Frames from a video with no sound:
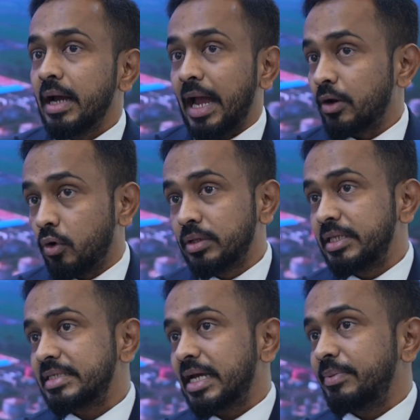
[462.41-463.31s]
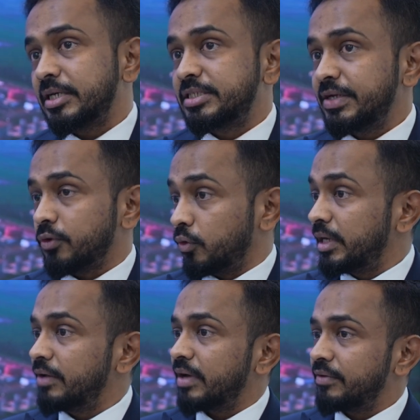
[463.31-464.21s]
And all these can be achieved
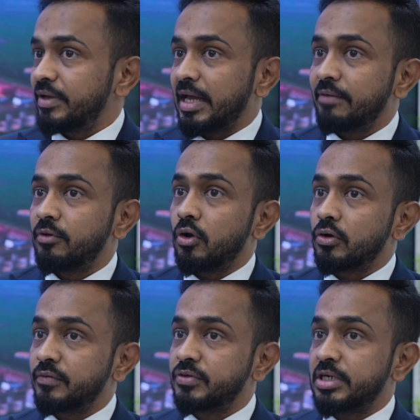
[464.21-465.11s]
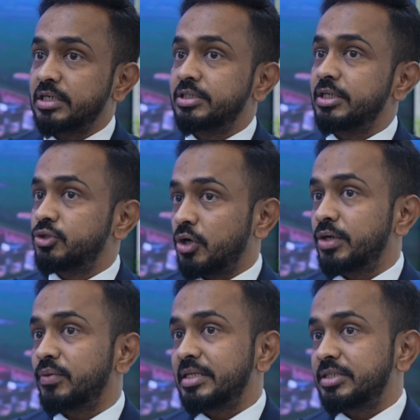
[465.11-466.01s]
only when we have a lot of structured joint
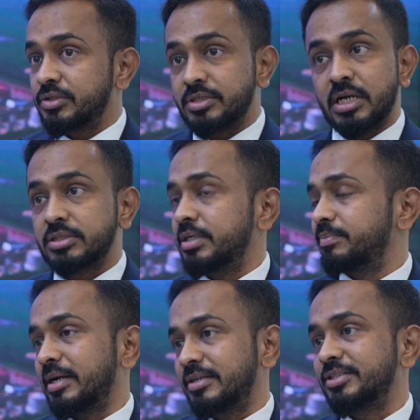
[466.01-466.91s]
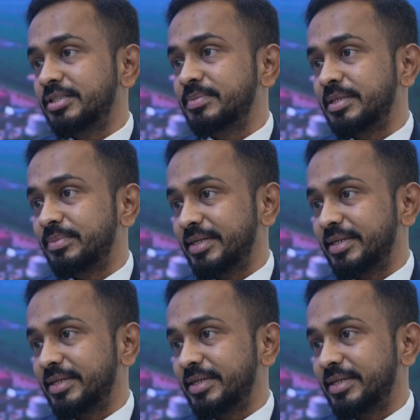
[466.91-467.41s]
ventures or structured partnerships.